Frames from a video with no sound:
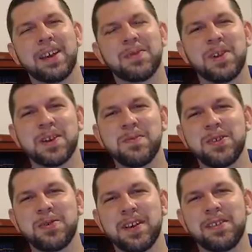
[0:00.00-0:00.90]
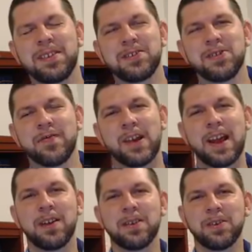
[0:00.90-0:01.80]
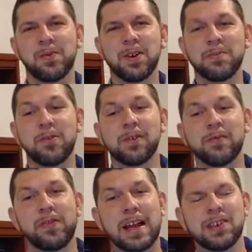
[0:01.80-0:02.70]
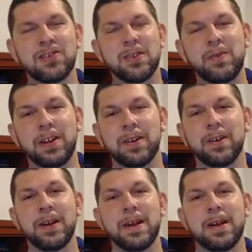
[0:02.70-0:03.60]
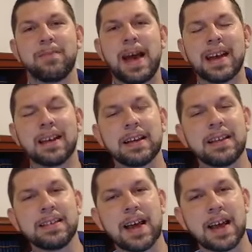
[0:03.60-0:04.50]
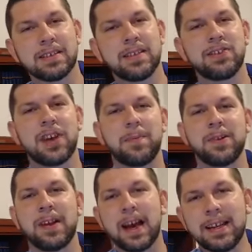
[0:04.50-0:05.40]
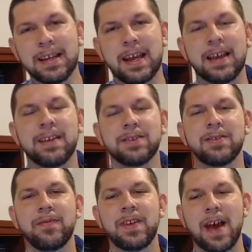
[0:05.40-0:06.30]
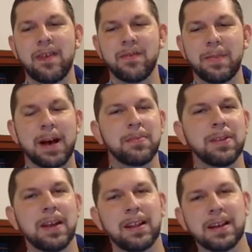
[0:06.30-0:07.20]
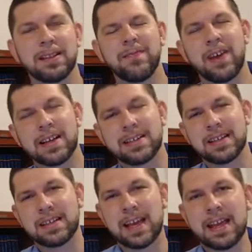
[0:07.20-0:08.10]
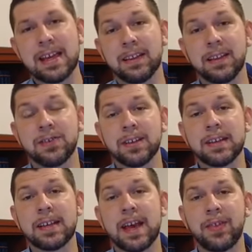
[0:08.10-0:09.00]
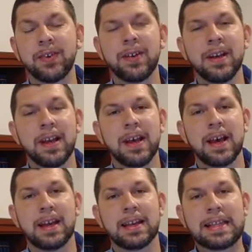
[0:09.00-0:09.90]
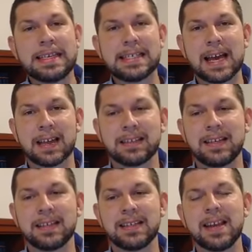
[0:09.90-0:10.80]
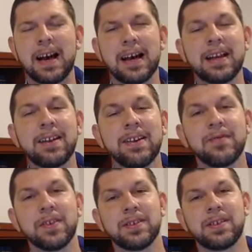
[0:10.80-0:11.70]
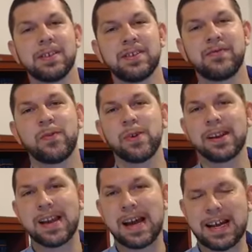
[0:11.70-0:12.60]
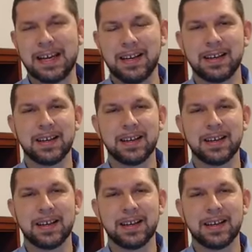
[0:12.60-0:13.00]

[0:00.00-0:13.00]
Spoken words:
to welcome you to another edition of our Anchored in the Word morning reflection. We are back in Ecclesiastes chapter 9 today, so if you have a Bible, I'd like to invite you to take it, and let's look together at Ecclesiastes 9, verses 4 to 9.